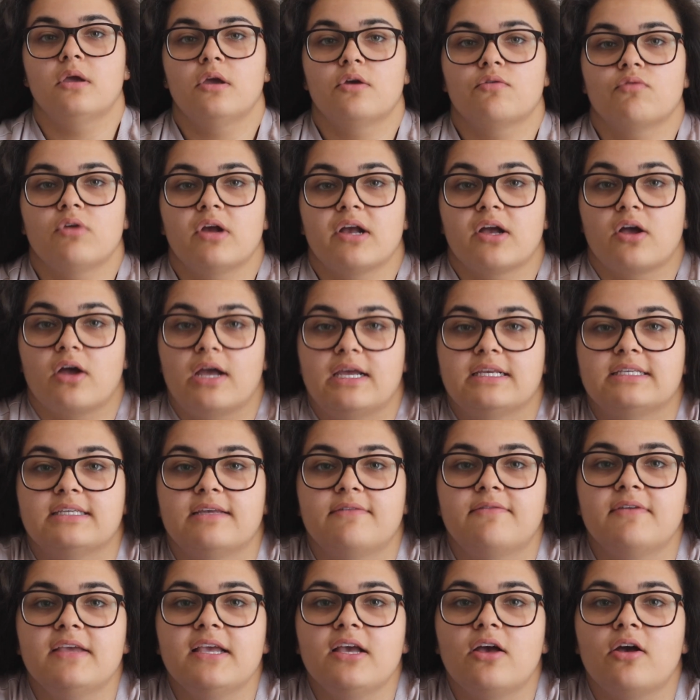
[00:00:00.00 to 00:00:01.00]
Right guys, I
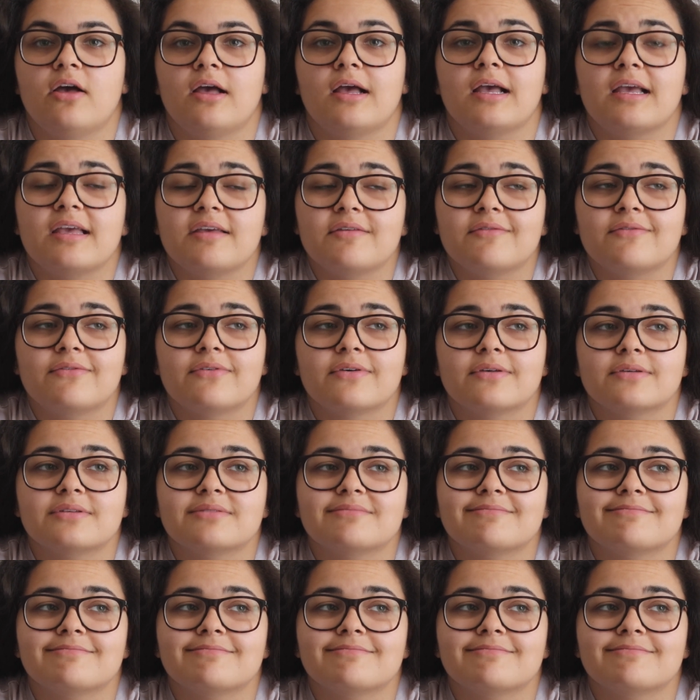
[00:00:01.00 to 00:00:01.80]
think I've